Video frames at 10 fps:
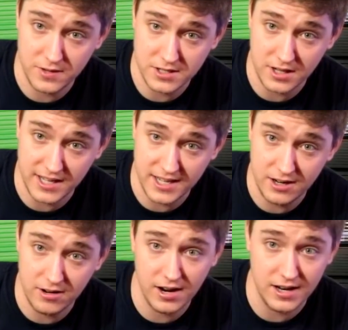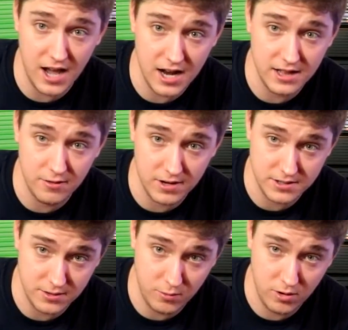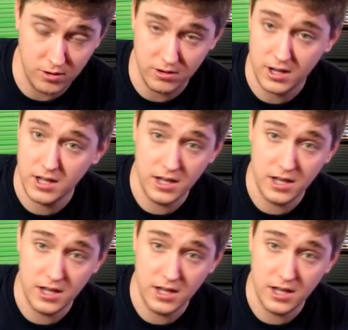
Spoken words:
physically here and not in the rest of the world.